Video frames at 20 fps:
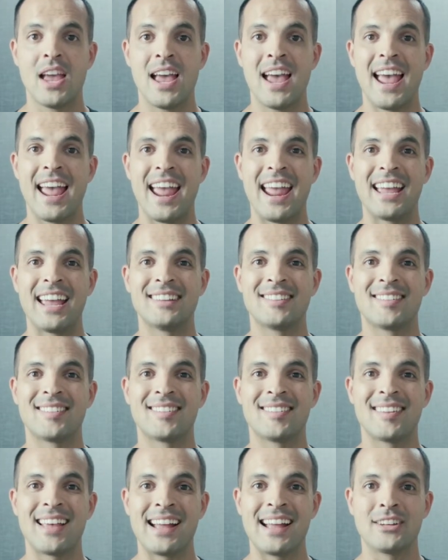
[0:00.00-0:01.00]
and
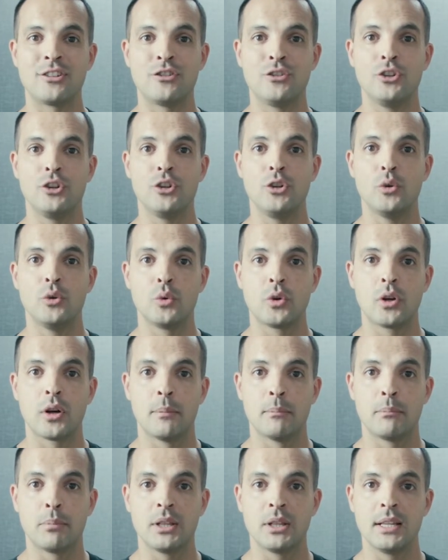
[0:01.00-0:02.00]
set you
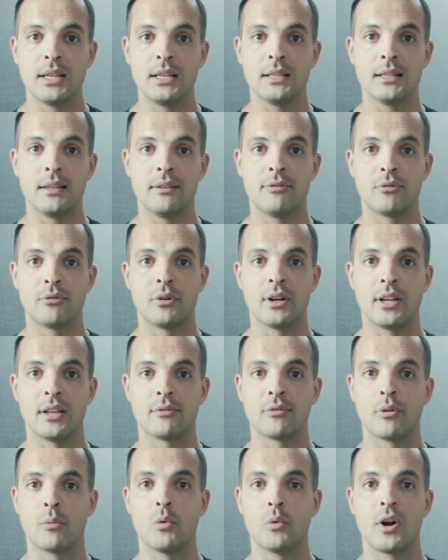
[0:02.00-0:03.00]
completely free
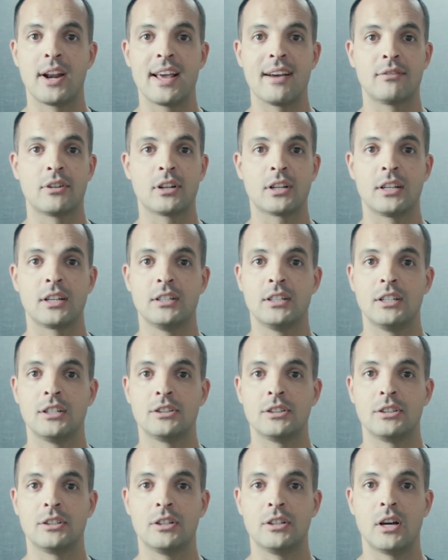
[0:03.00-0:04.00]
from whatever
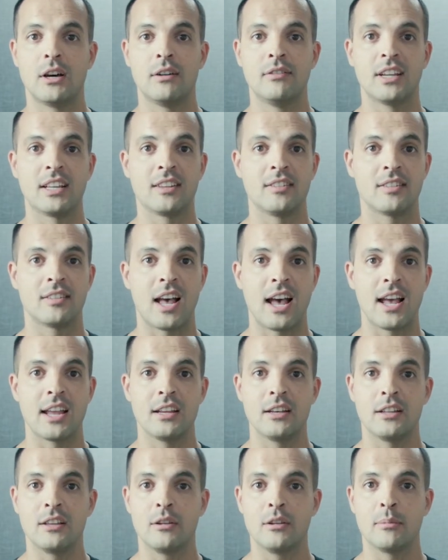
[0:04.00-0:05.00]
condition of
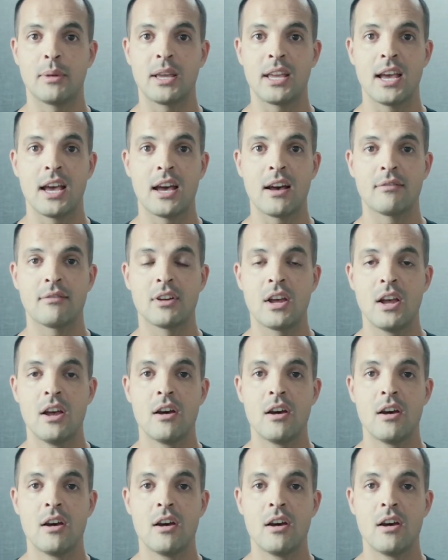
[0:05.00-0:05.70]
anxiety you may have,